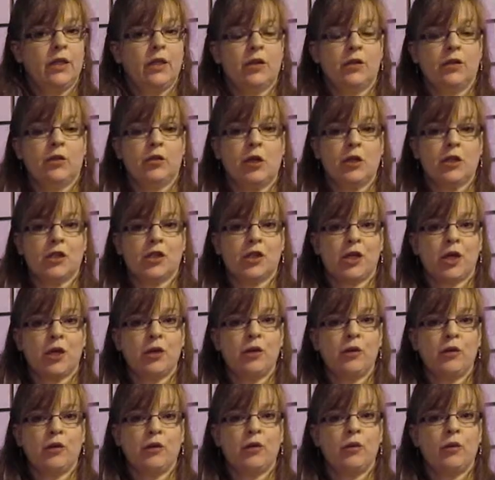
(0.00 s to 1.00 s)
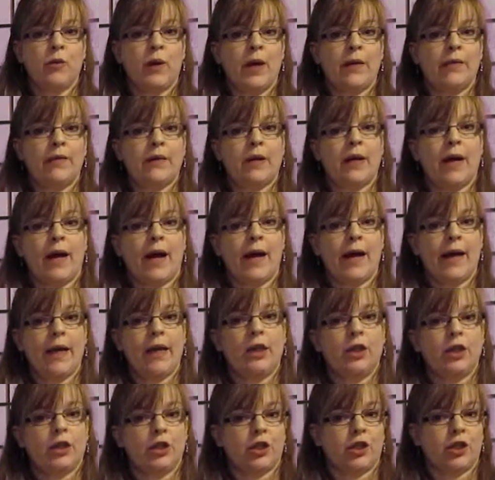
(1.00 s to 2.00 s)
So I'll show you the one that I
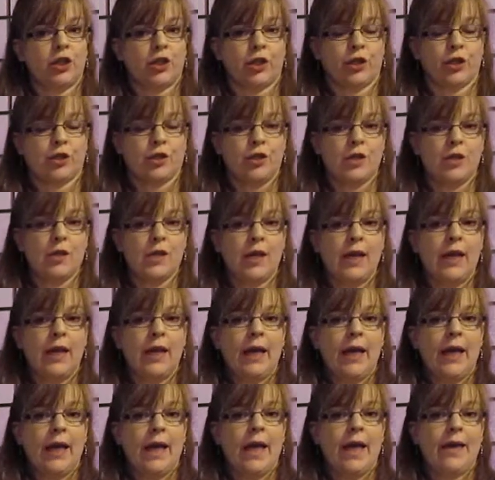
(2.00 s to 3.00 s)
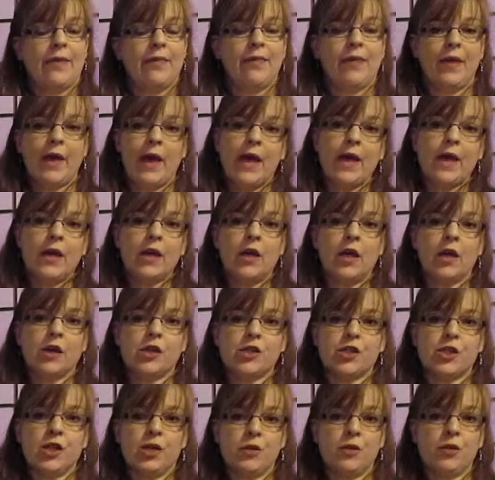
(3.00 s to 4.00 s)
learned, and then I'll
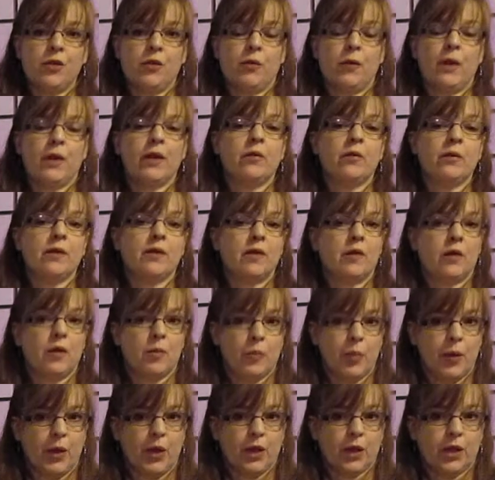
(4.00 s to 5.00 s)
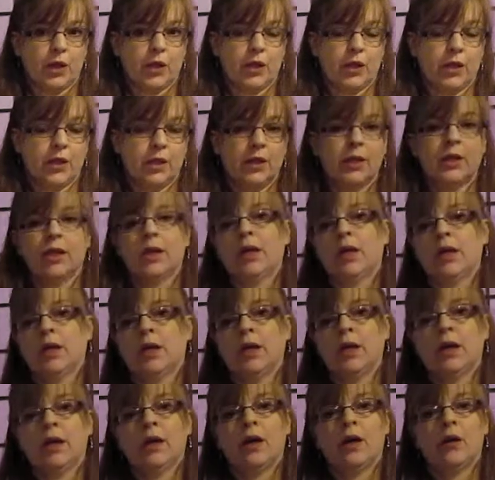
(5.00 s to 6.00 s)
show you the one that was in the book.
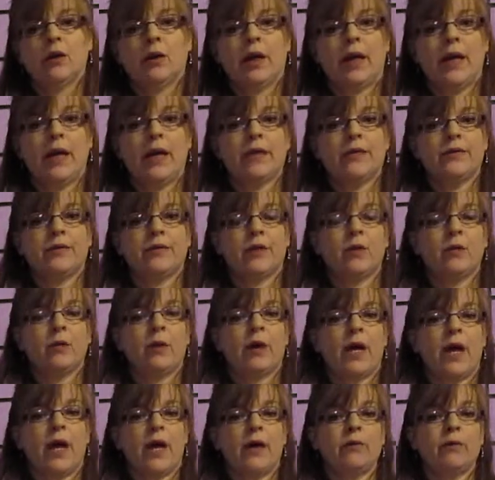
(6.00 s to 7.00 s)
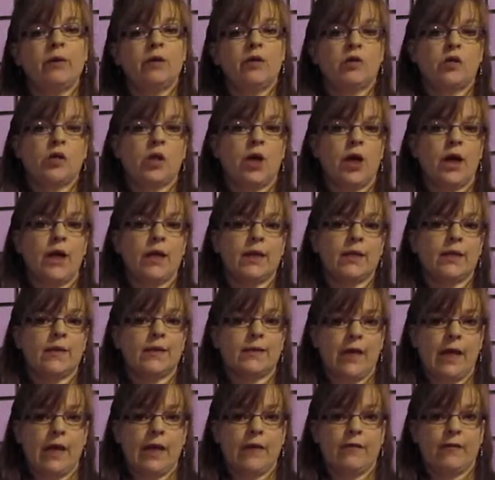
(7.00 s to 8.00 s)
Okay, so when I was taught the
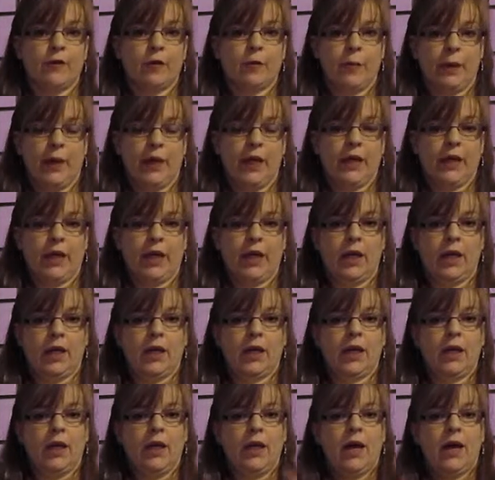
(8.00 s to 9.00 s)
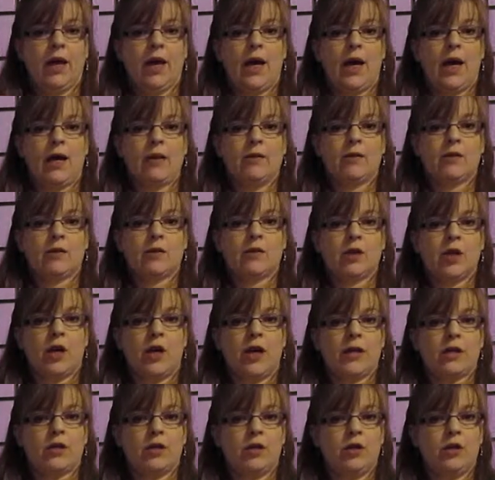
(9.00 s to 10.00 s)
sign for picnic, I was
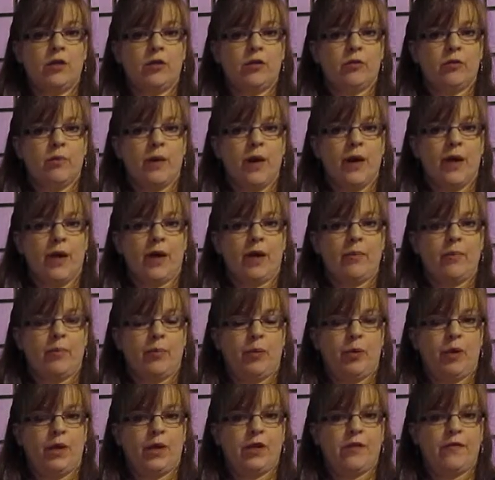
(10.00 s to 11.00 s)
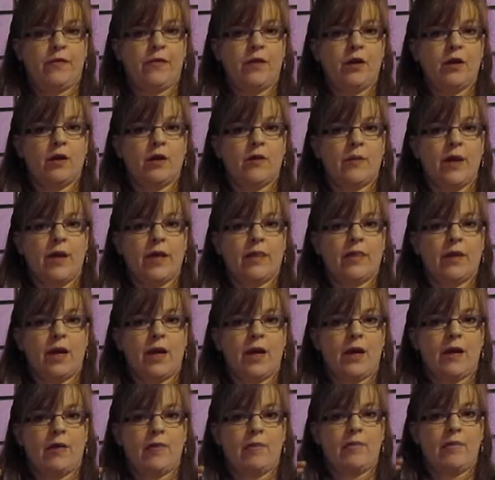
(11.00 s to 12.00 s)
taught to use my pointer finger and my
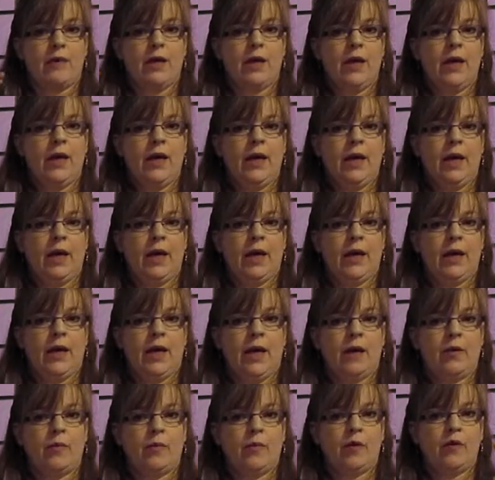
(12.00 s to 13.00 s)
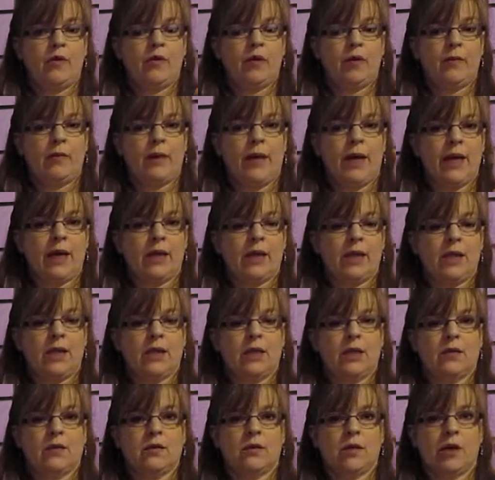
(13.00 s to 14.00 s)
thumb and kind of move them like
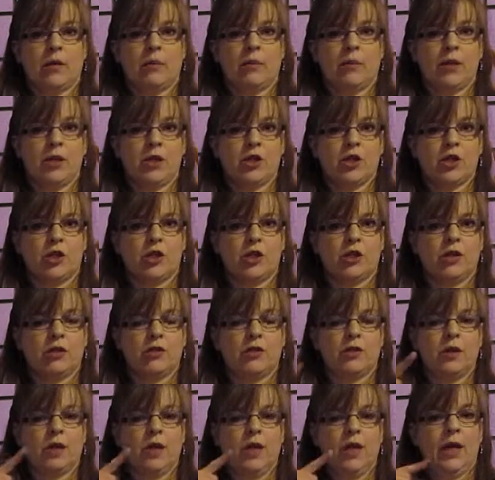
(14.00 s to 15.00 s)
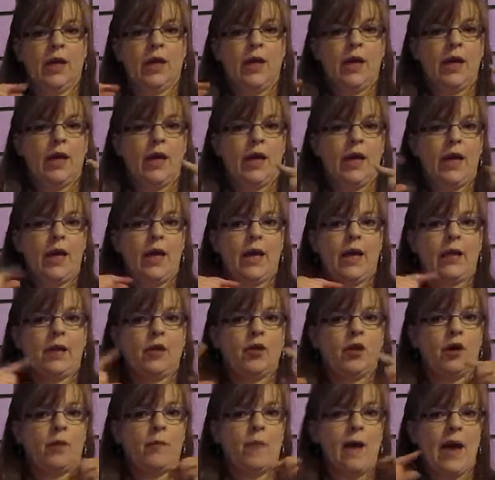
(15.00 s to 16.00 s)
this, like pinchers,
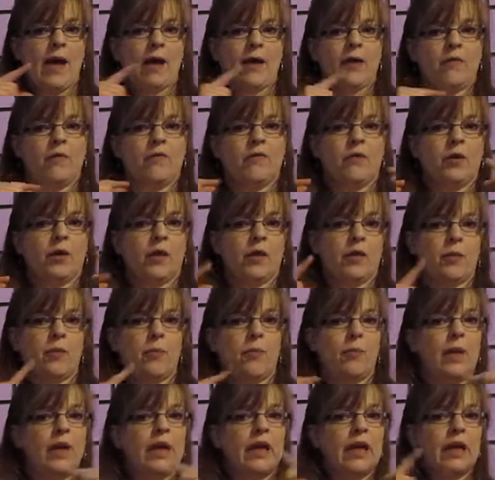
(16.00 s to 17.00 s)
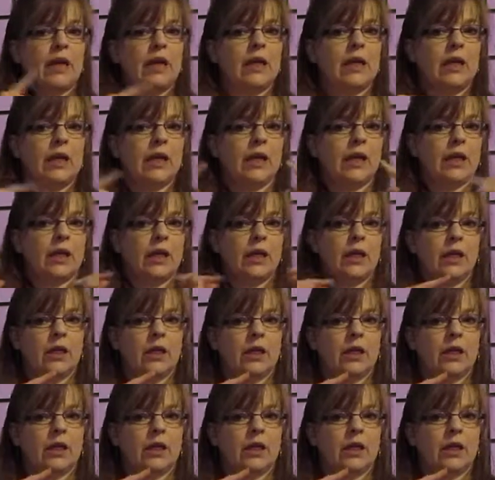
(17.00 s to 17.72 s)
and go back and forth. Picnic.